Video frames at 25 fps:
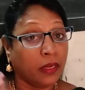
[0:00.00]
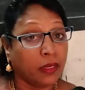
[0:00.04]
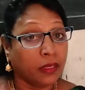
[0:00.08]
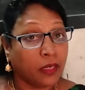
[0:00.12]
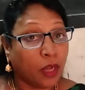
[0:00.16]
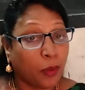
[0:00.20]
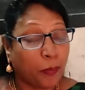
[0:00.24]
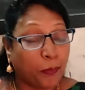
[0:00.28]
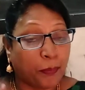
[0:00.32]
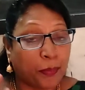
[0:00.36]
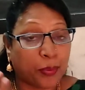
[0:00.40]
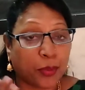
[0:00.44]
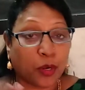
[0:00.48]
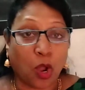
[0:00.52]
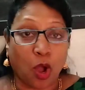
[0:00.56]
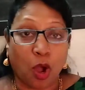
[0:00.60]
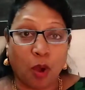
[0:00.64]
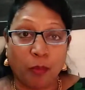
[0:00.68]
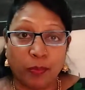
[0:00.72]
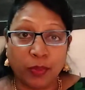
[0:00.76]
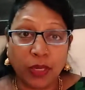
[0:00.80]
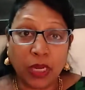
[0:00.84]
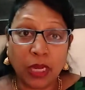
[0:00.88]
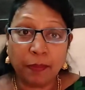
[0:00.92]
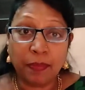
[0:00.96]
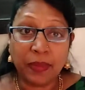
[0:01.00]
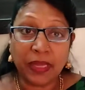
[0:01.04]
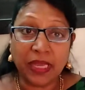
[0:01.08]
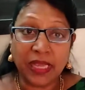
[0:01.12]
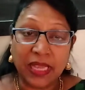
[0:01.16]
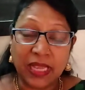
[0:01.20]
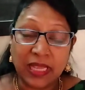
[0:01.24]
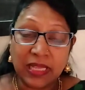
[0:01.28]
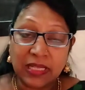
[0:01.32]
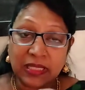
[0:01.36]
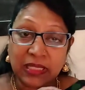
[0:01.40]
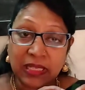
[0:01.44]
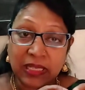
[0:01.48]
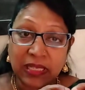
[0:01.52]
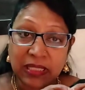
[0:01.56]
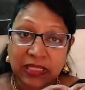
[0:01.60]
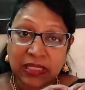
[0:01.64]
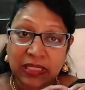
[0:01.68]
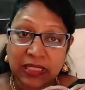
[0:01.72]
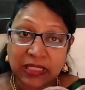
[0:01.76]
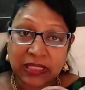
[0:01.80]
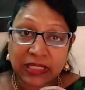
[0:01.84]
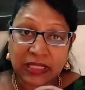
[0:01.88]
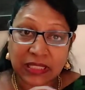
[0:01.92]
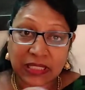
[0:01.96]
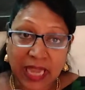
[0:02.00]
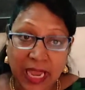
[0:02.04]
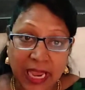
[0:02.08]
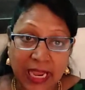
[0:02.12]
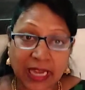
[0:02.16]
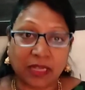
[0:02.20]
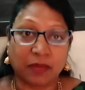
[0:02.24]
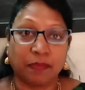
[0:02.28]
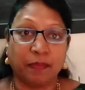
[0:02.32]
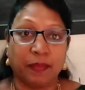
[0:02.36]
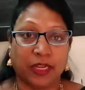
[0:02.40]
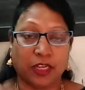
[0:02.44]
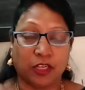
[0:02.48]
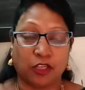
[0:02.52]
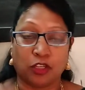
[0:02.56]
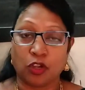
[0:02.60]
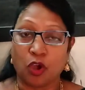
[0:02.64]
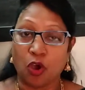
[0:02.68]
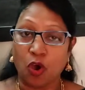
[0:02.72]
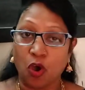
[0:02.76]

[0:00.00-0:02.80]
Now, proverb is a statement